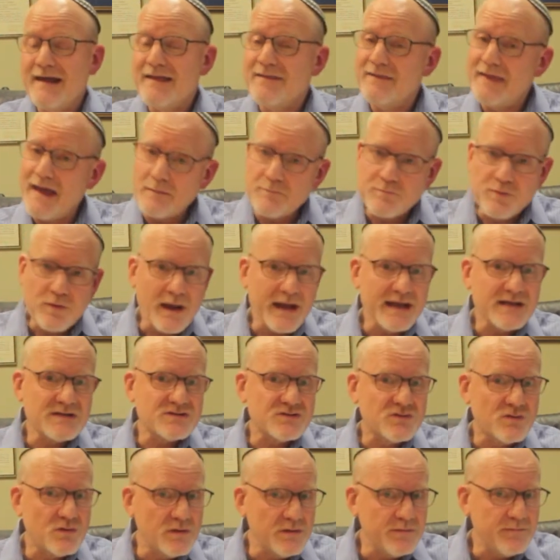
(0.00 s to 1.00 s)
That place
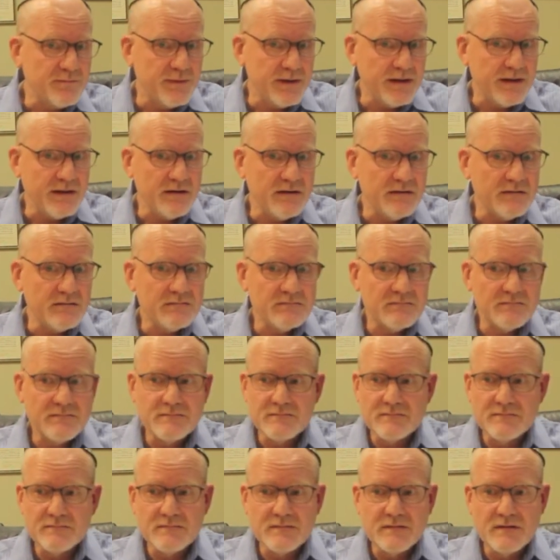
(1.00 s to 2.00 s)
could be
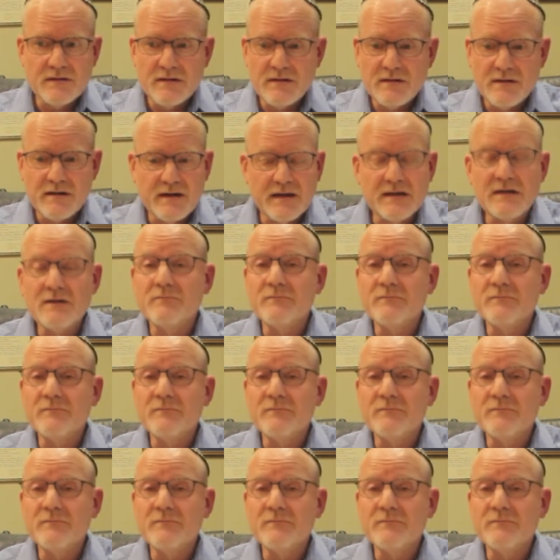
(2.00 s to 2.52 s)
in